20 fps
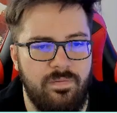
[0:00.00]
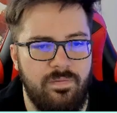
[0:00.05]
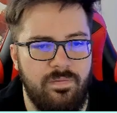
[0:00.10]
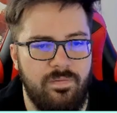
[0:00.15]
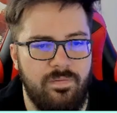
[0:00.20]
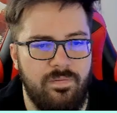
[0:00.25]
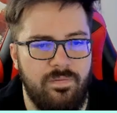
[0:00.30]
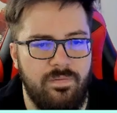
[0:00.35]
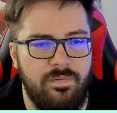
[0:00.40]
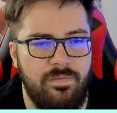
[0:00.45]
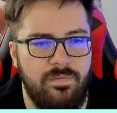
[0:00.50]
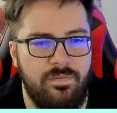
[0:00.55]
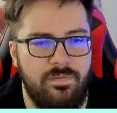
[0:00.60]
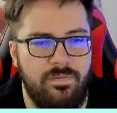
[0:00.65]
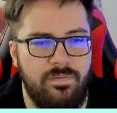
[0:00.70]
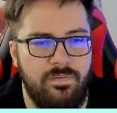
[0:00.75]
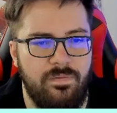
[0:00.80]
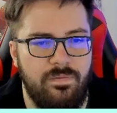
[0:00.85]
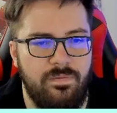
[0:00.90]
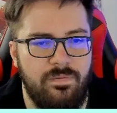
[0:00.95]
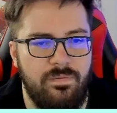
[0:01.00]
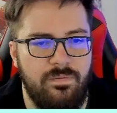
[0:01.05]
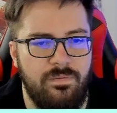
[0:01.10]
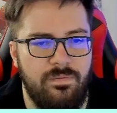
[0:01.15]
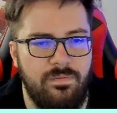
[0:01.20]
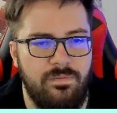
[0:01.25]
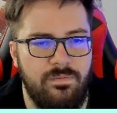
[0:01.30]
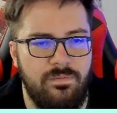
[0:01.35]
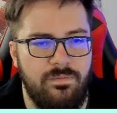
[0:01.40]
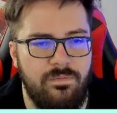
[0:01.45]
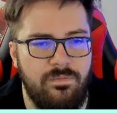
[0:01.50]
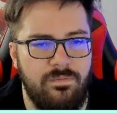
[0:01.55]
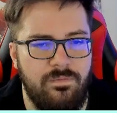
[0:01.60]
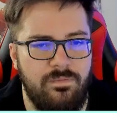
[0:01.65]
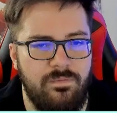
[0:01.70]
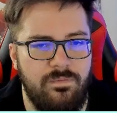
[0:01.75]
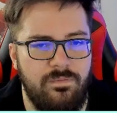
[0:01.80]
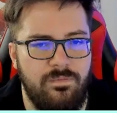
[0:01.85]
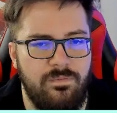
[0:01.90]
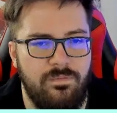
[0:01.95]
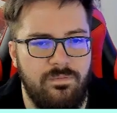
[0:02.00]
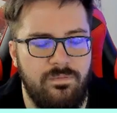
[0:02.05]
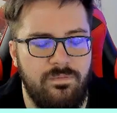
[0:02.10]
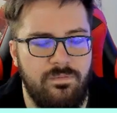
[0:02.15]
No one is speaking in this clip.